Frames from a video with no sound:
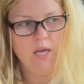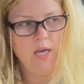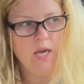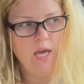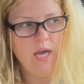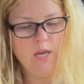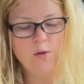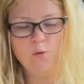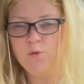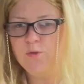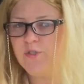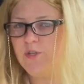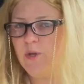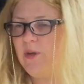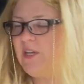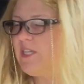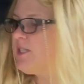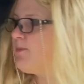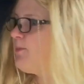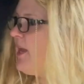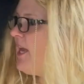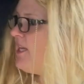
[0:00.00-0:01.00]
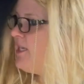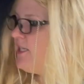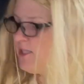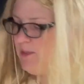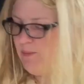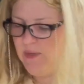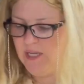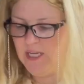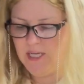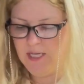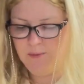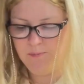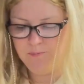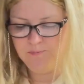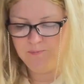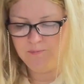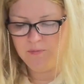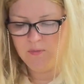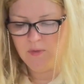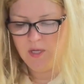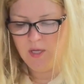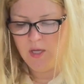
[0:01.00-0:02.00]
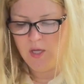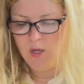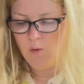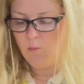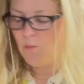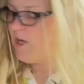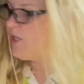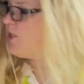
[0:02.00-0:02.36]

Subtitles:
And also explain to me when